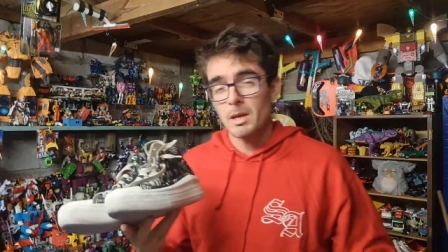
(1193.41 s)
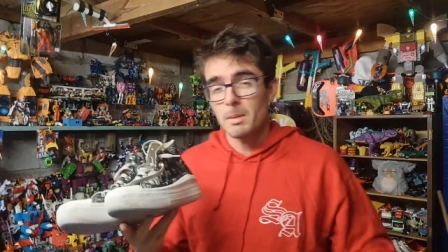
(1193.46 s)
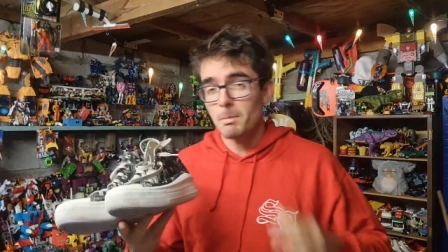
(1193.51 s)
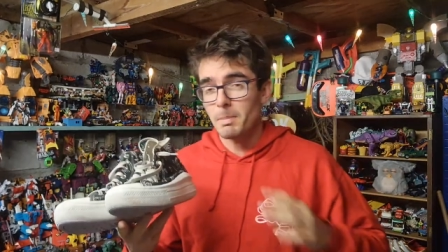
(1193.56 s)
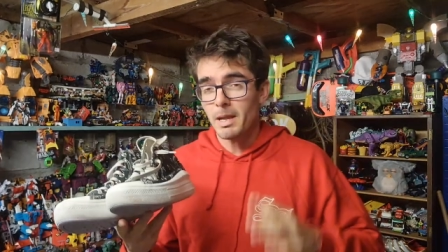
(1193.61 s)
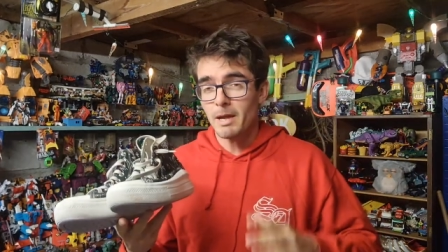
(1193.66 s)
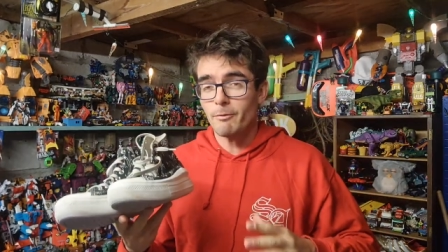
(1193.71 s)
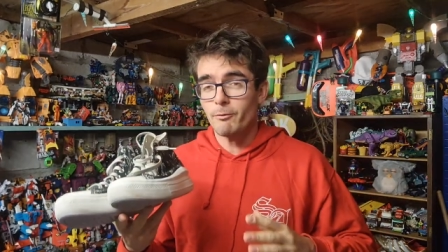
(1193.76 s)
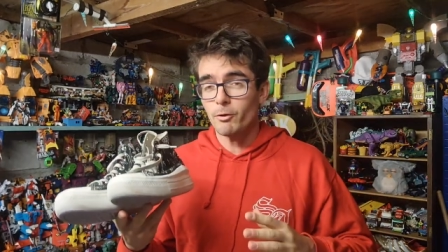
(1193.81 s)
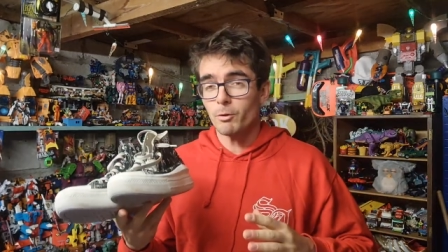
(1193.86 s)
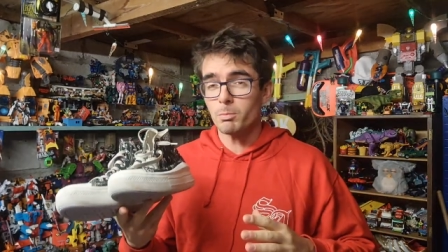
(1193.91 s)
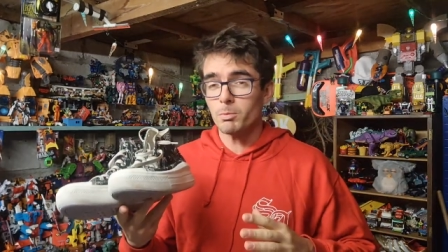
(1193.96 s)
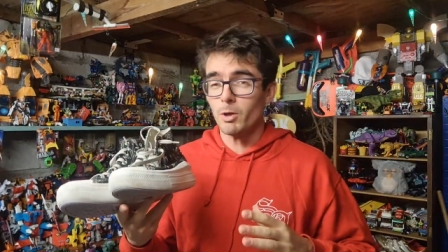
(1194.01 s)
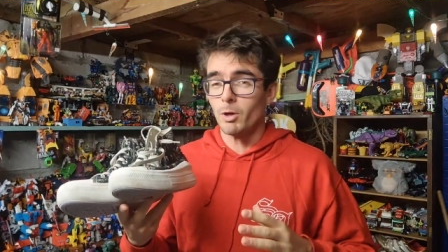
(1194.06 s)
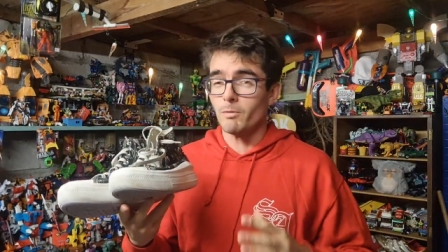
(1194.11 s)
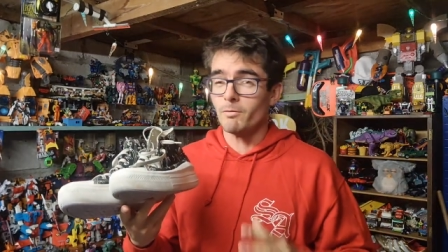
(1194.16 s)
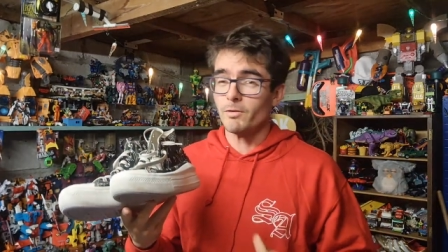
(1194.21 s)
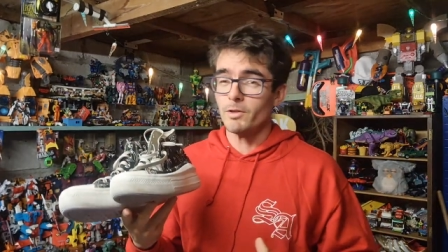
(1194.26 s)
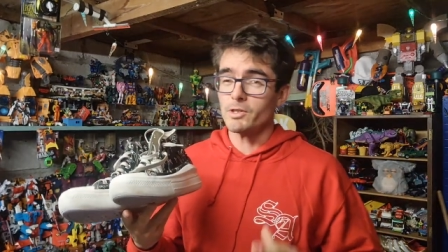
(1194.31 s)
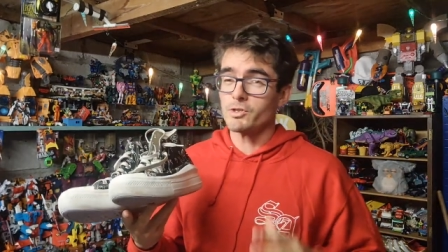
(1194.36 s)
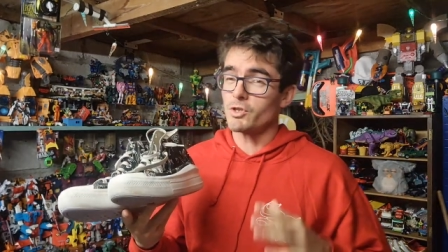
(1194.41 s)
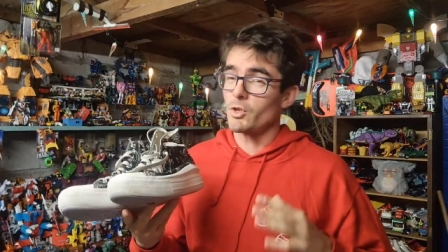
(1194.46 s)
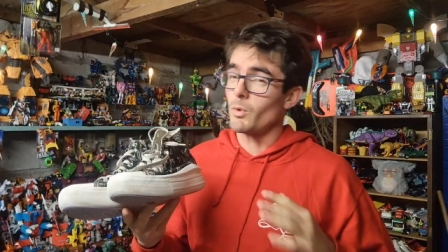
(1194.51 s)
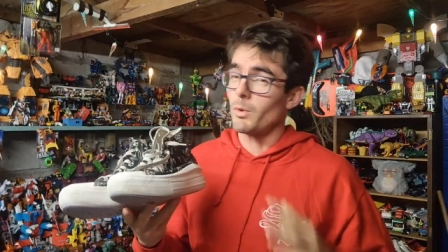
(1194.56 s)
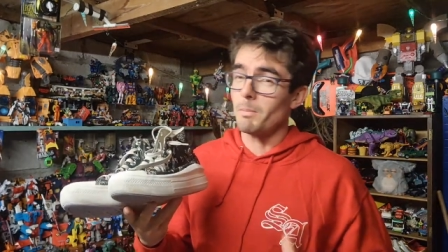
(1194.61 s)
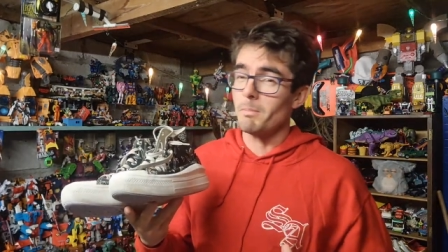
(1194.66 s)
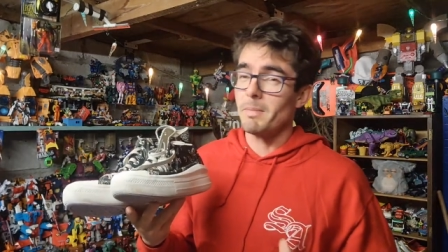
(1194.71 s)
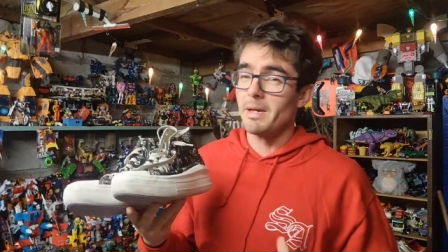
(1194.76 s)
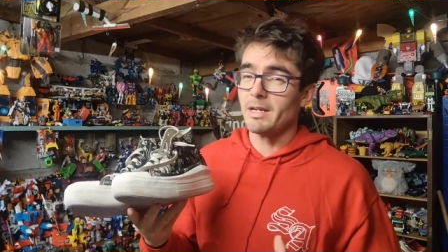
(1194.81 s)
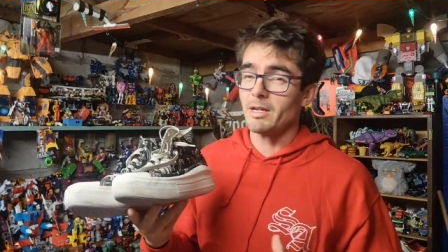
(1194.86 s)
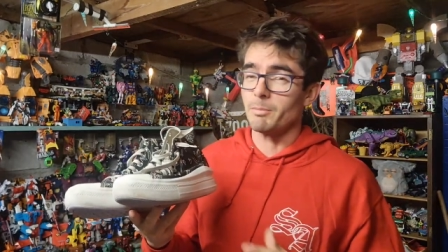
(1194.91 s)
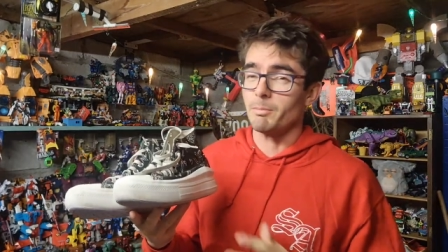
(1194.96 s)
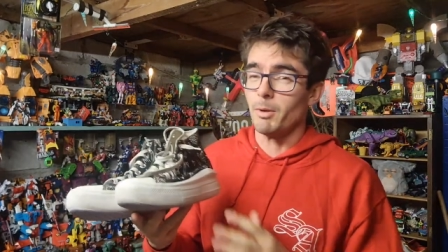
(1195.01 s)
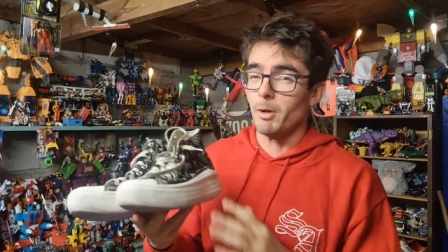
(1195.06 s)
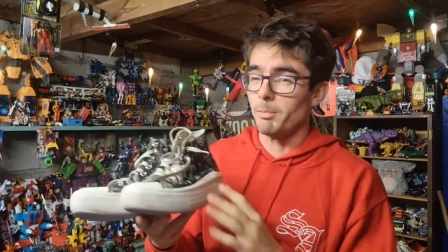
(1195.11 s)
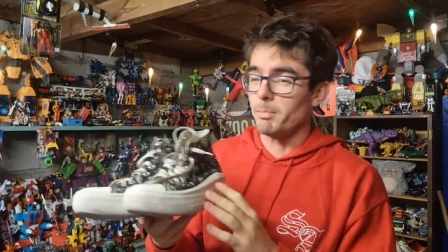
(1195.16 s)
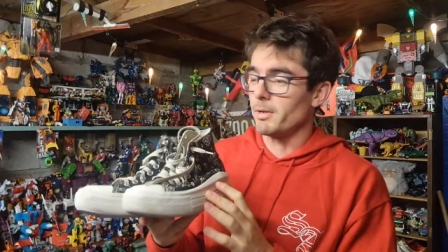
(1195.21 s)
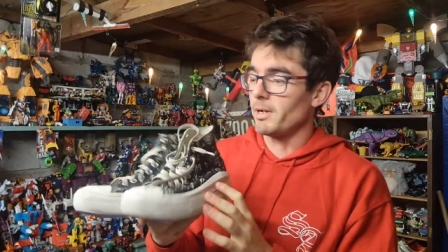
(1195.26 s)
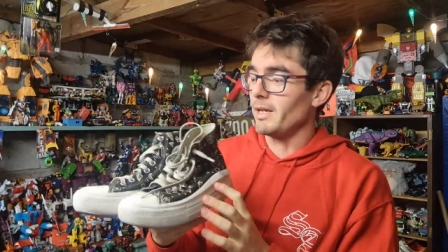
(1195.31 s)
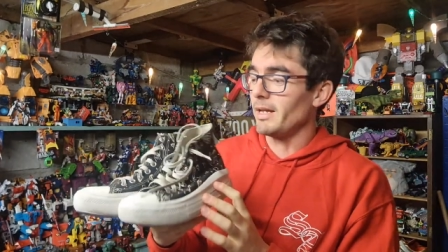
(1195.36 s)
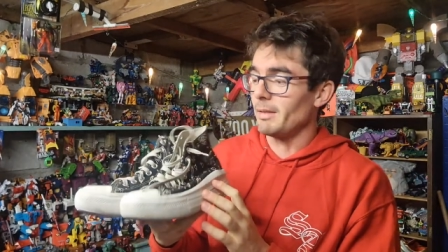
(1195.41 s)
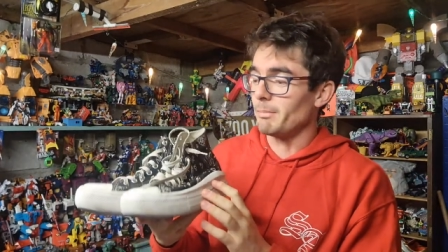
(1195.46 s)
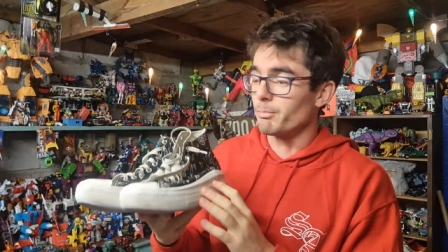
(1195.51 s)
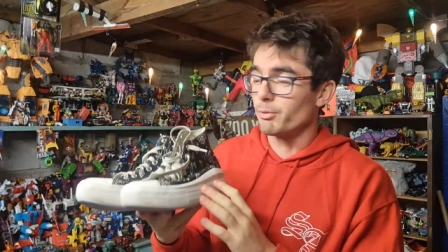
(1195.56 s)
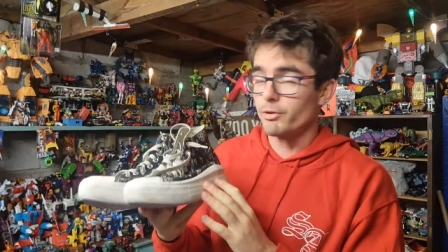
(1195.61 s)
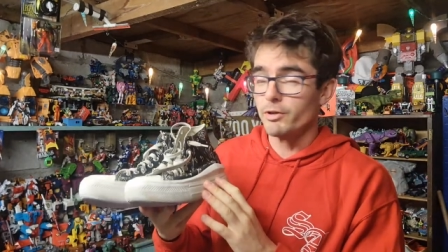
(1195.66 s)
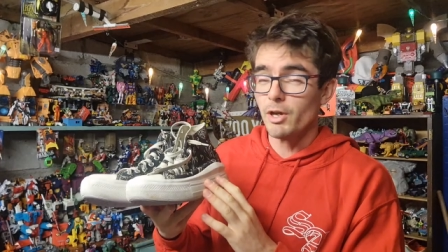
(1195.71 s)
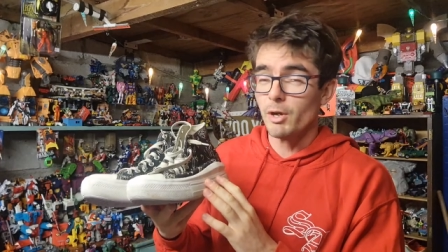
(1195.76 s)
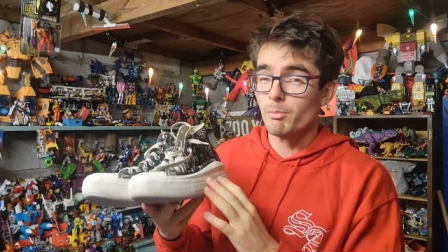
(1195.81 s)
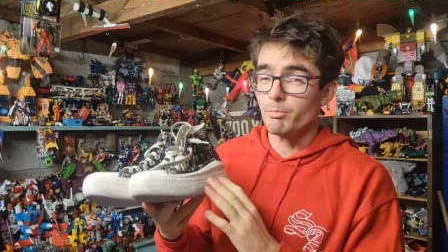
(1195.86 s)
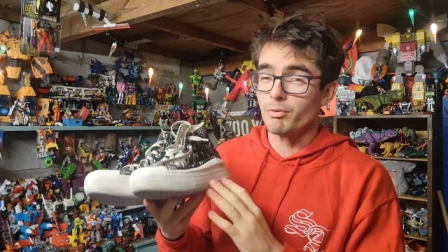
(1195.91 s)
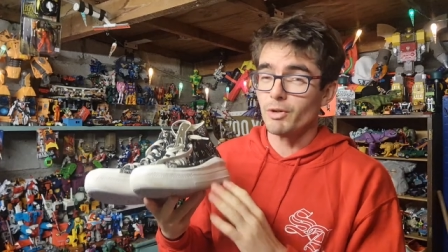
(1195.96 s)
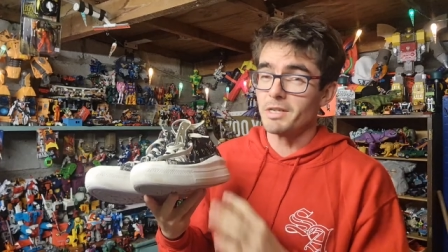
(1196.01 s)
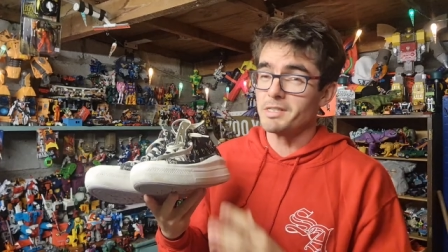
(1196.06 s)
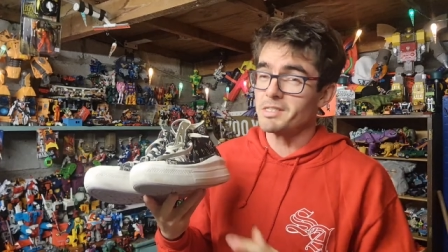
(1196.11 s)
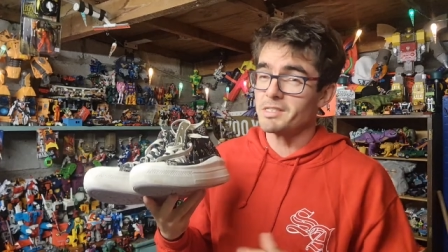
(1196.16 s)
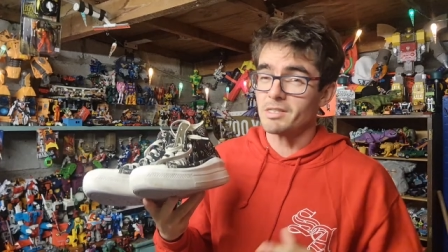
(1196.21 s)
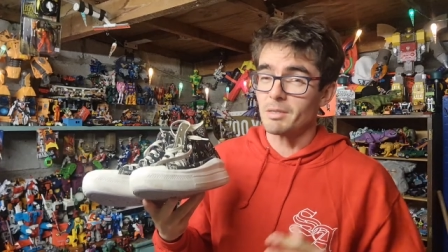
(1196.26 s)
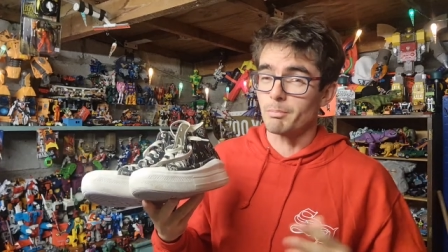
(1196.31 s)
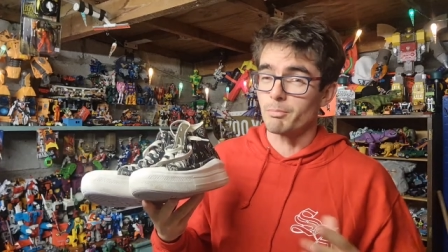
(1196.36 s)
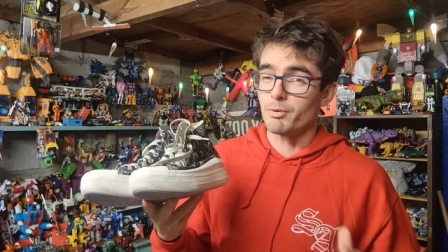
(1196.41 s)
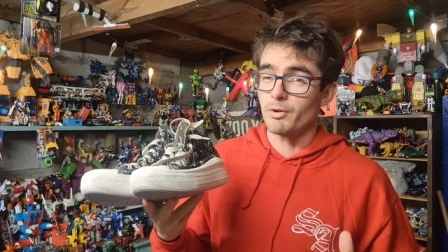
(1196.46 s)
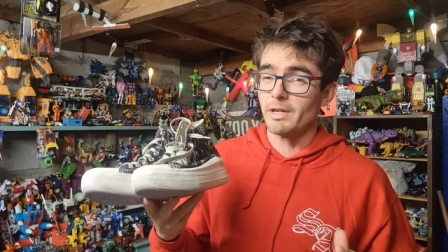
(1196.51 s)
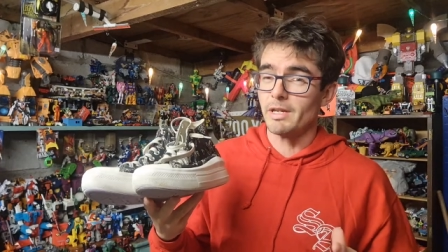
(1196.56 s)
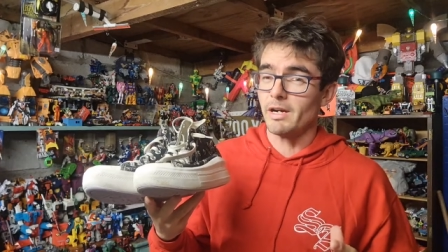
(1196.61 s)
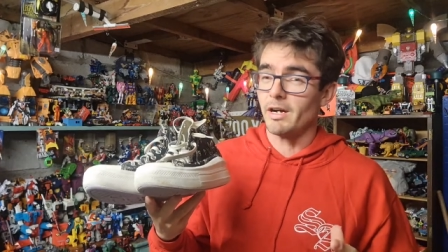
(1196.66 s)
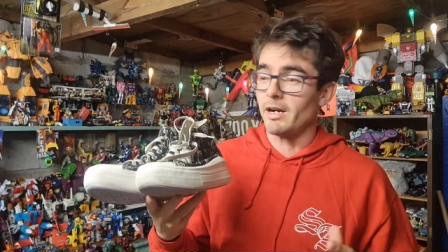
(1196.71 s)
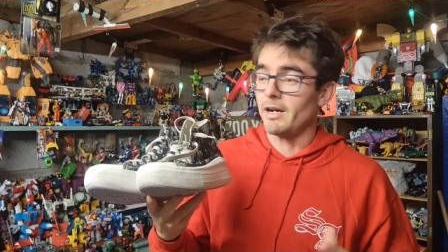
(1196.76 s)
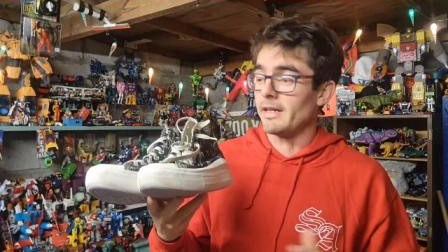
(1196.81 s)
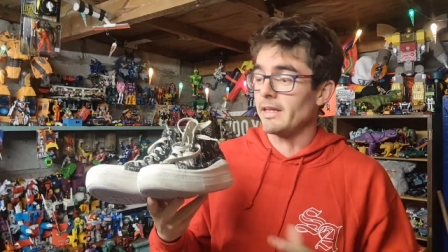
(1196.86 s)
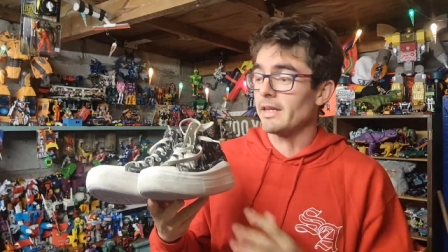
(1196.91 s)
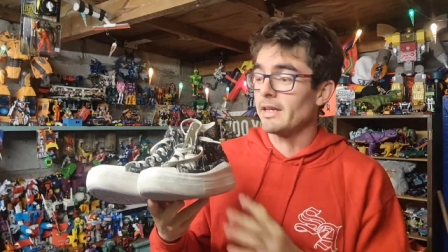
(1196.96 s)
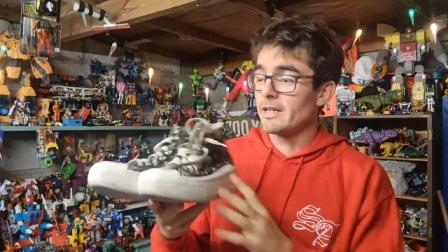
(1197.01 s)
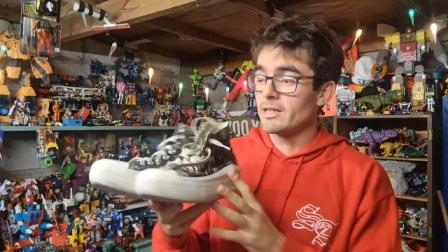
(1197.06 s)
Platform Converse though are mega popular and pre-owned prices are pretty high,